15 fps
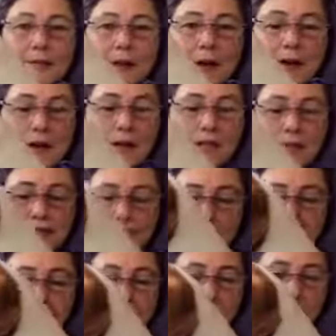of harness.
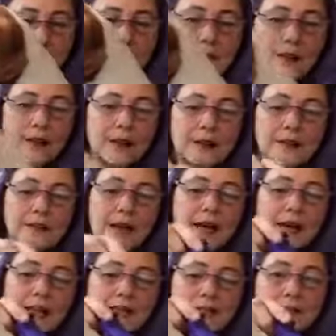Now there are
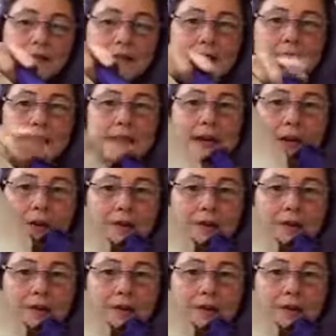tons of these out